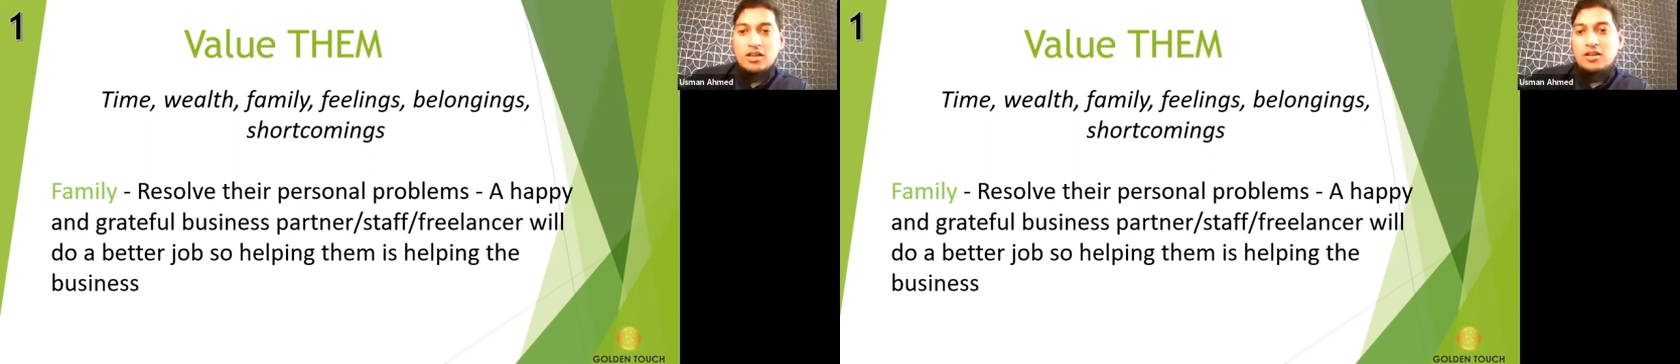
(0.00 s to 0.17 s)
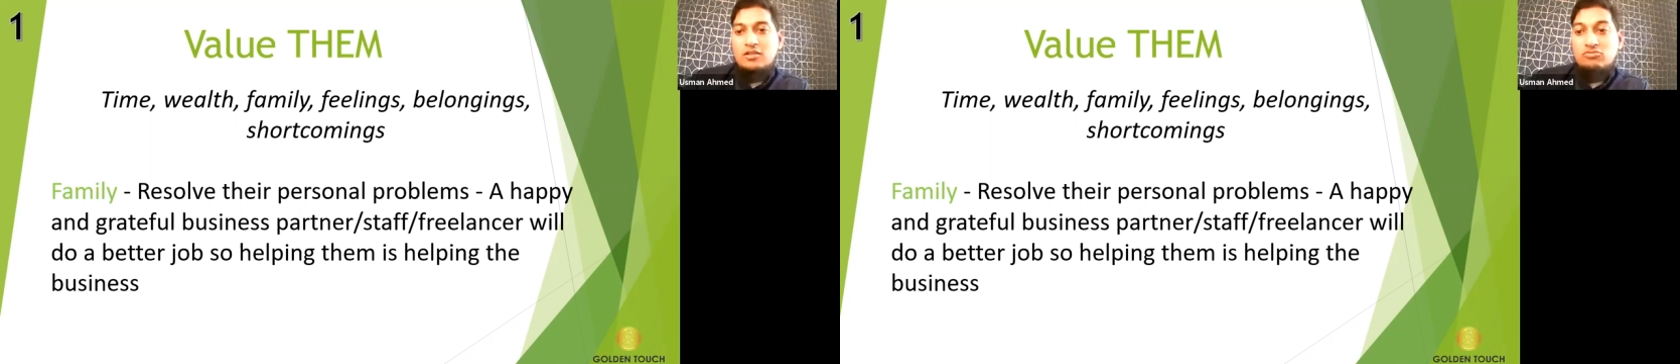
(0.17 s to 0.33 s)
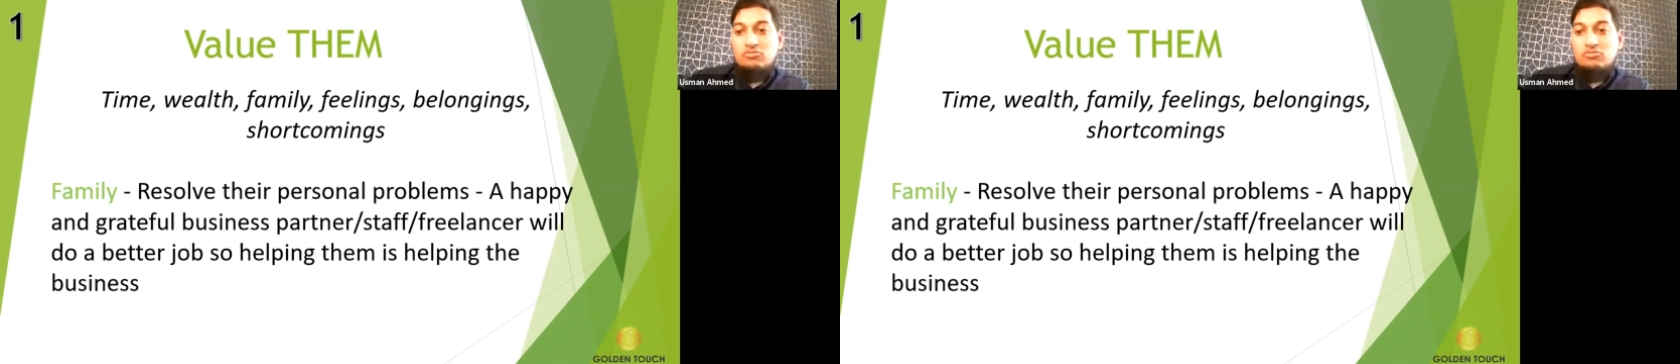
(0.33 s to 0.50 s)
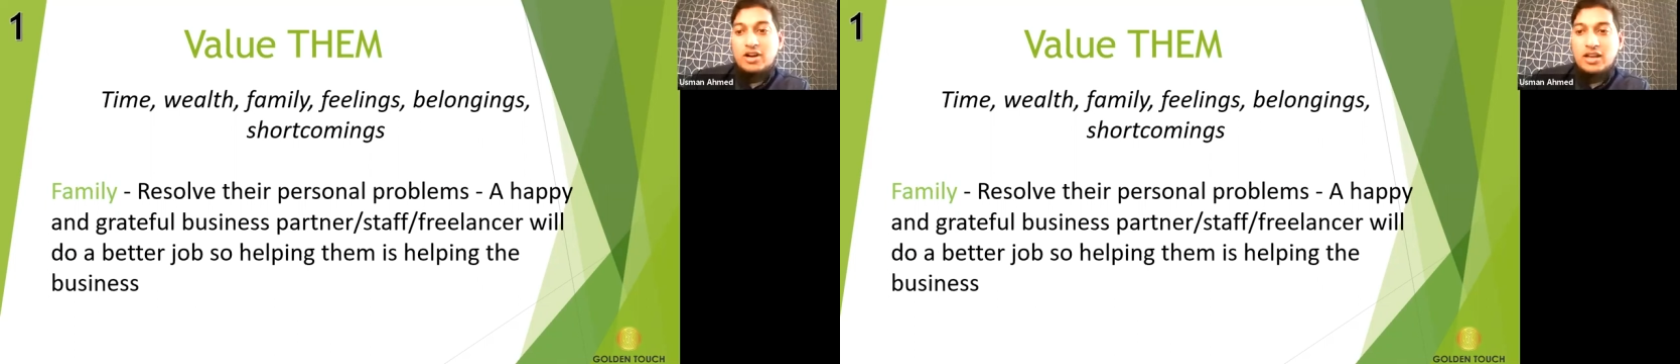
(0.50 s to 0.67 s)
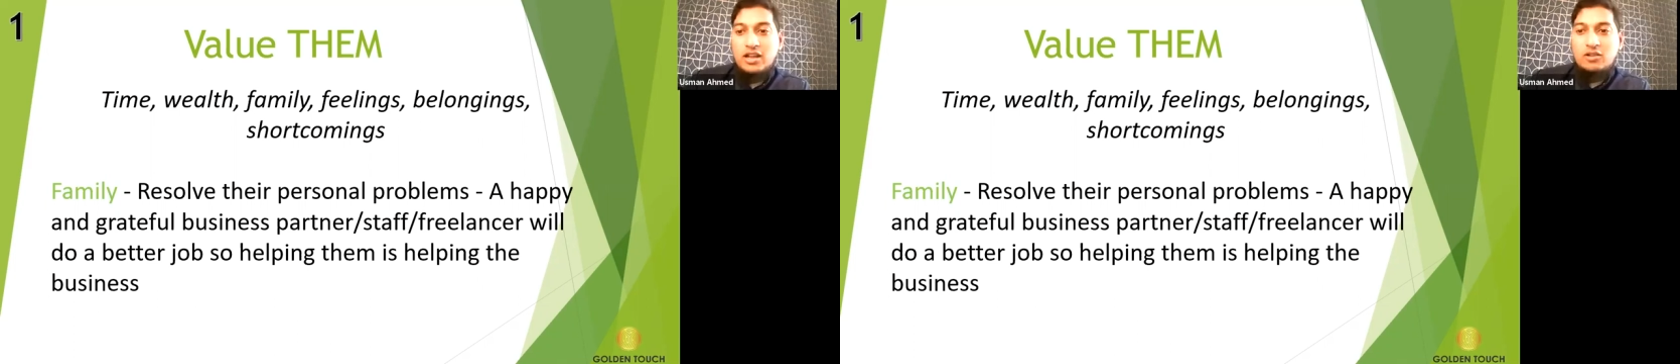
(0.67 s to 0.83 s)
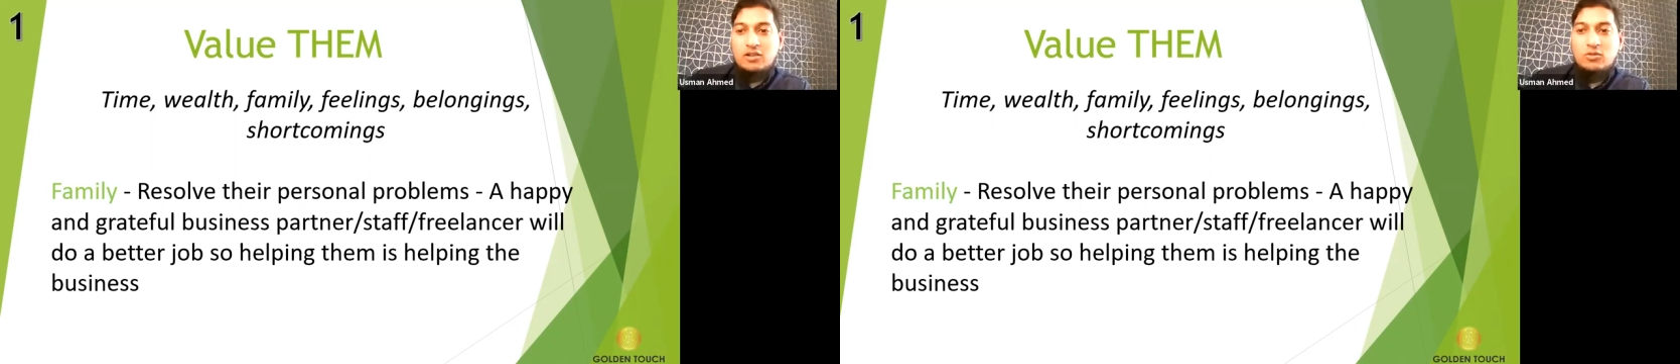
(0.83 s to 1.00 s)
right
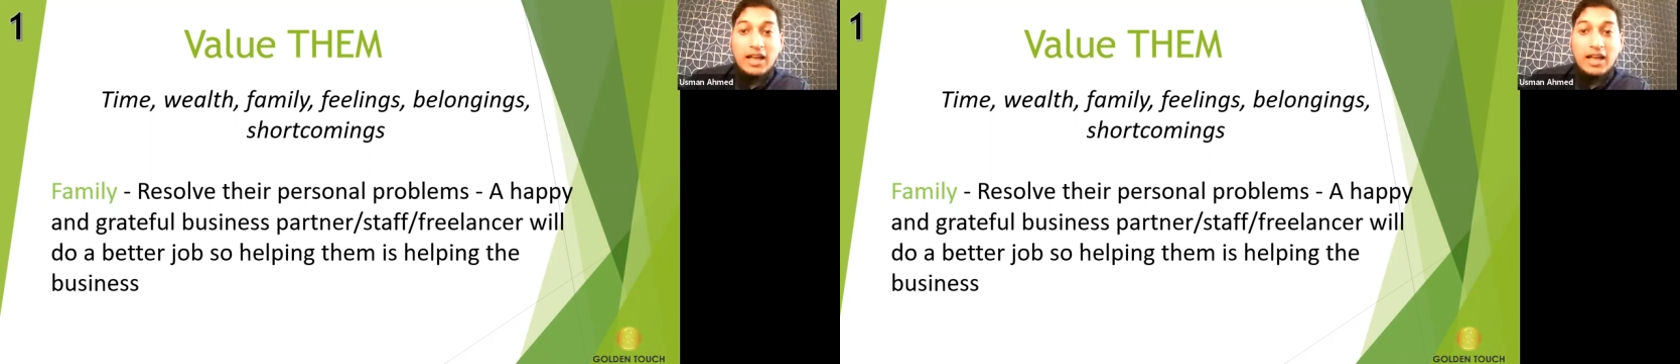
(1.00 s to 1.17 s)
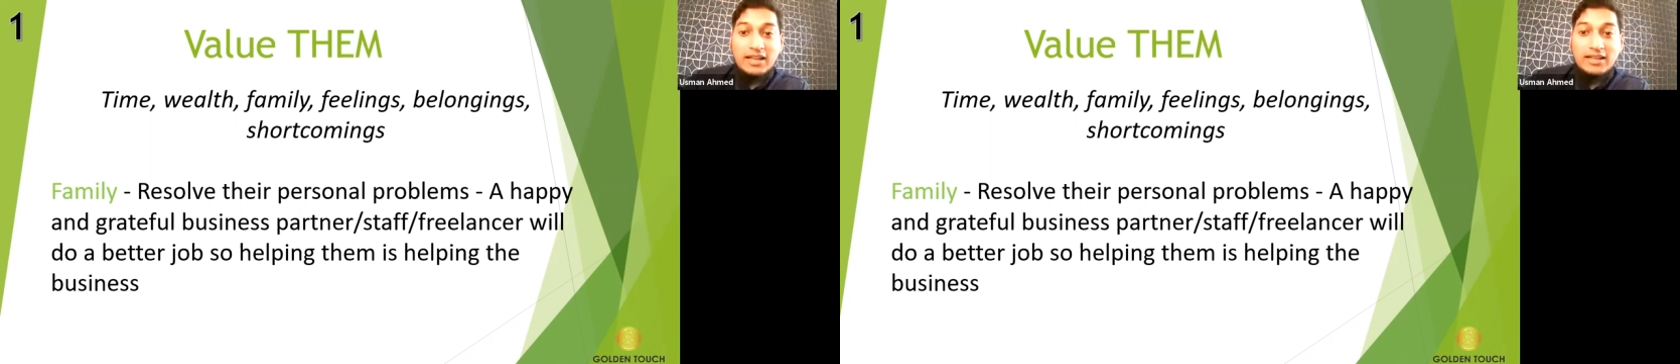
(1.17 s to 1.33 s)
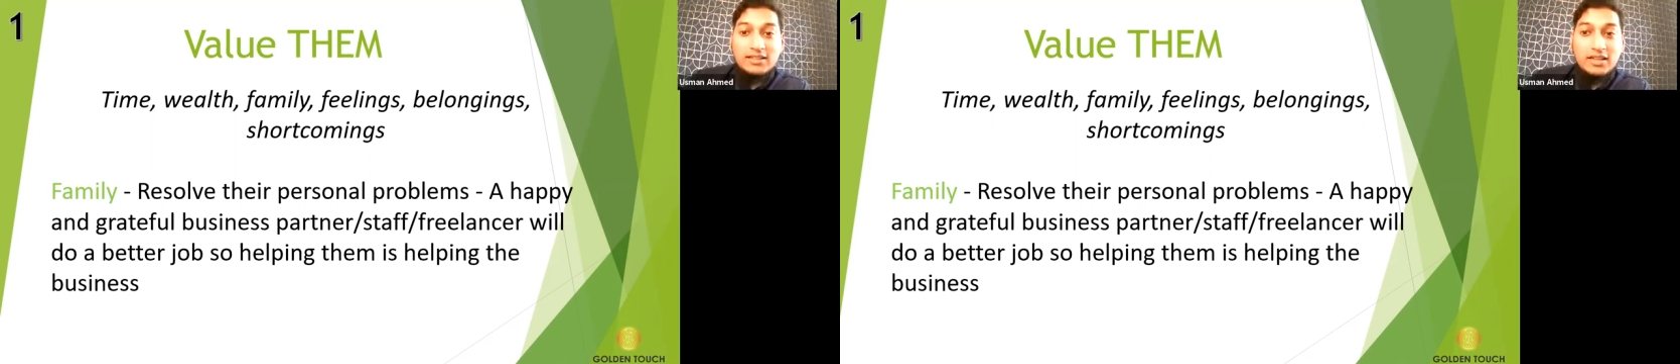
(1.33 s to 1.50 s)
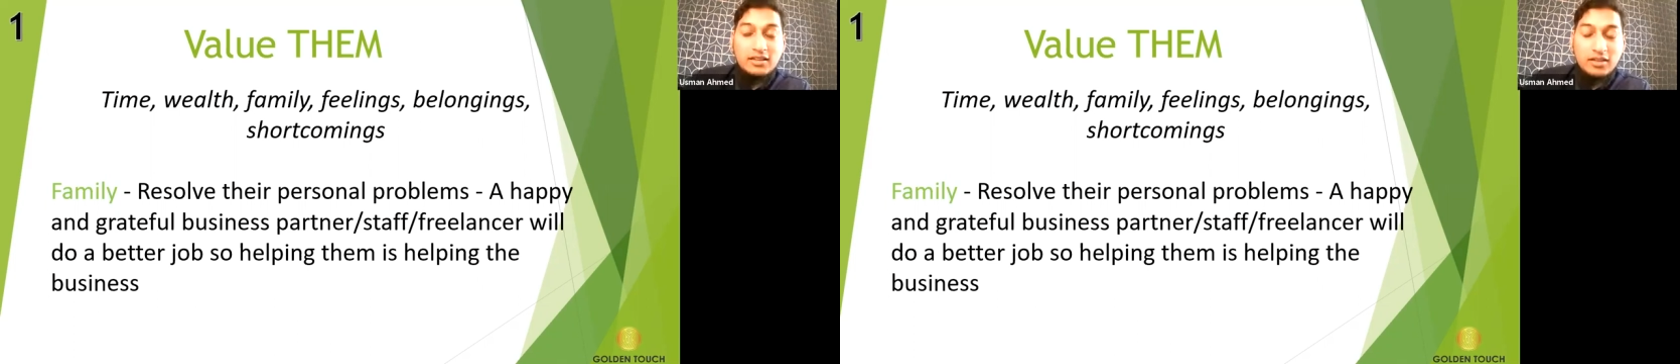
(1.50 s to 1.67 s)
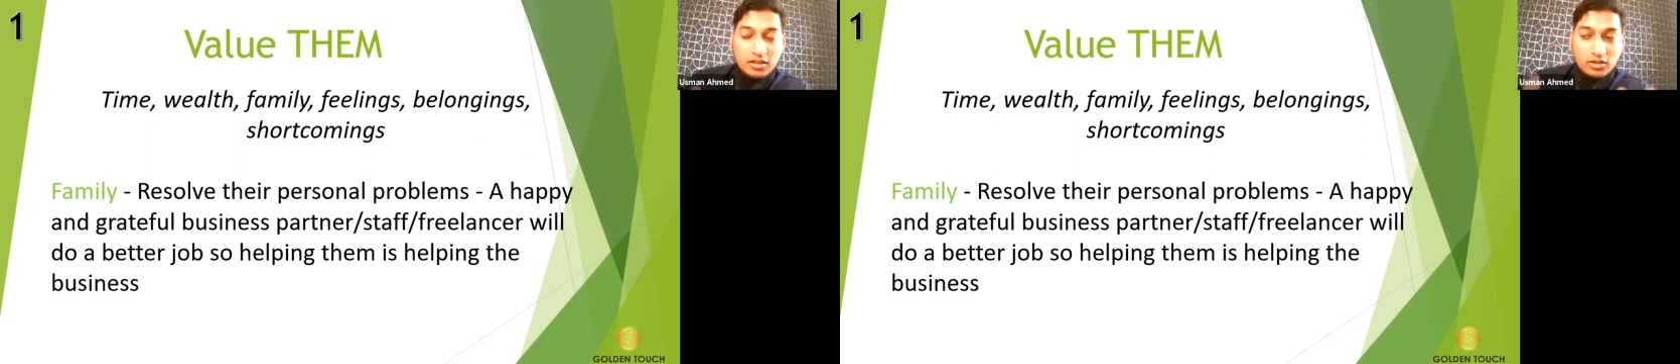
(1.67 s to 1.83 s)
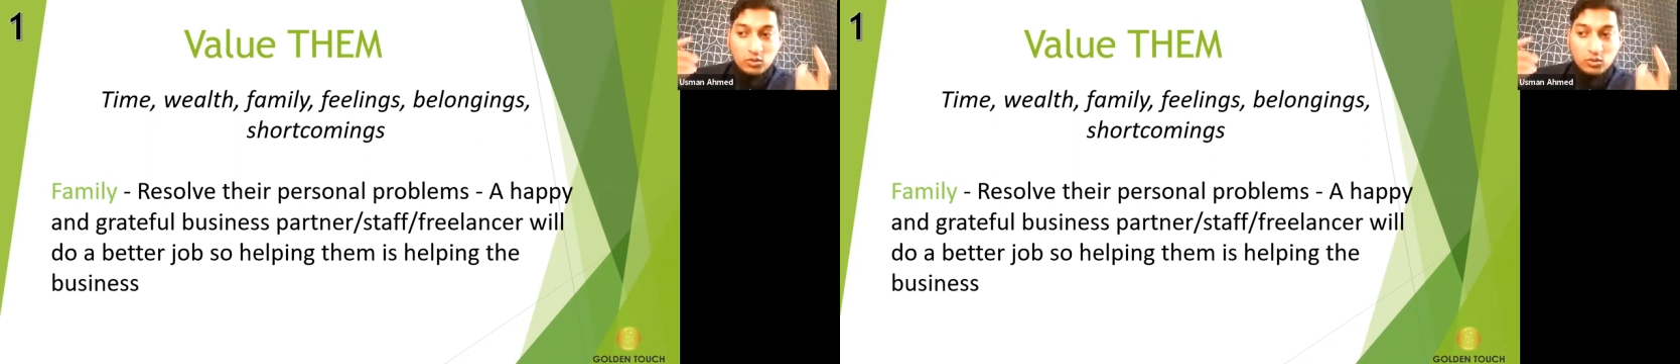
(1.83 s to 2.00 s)
now. And
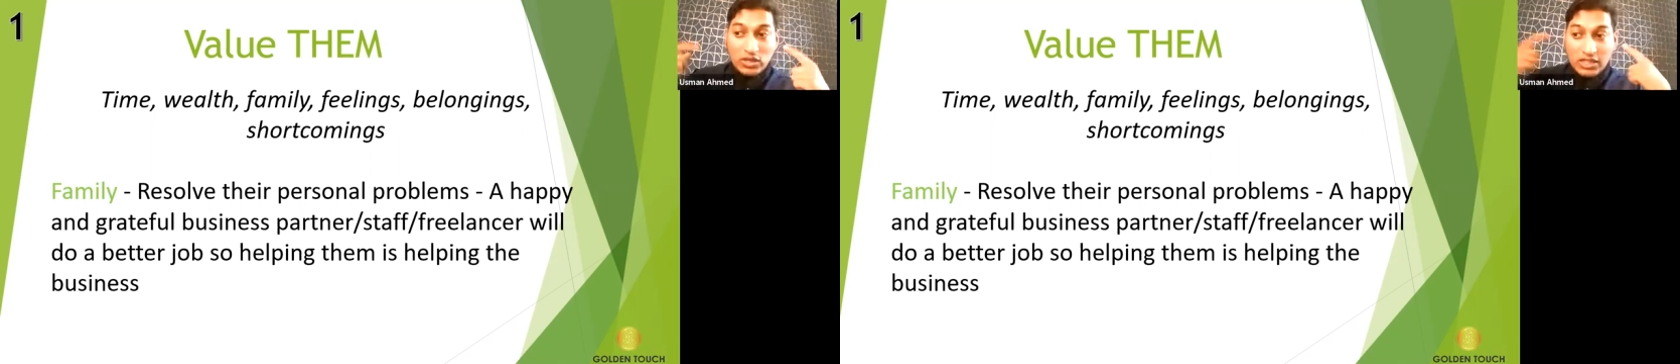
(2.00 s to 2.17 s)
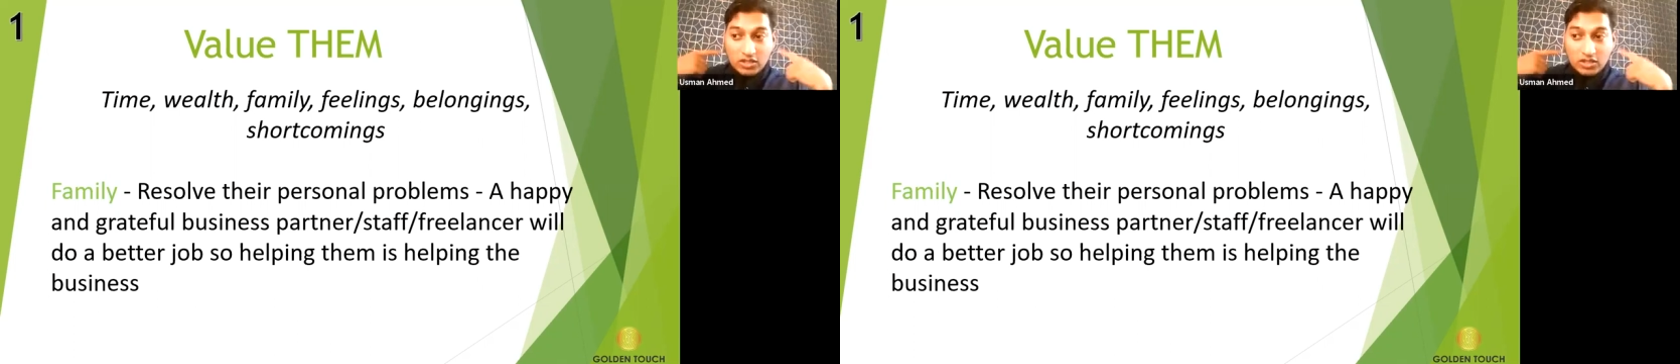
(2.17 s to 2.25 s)
we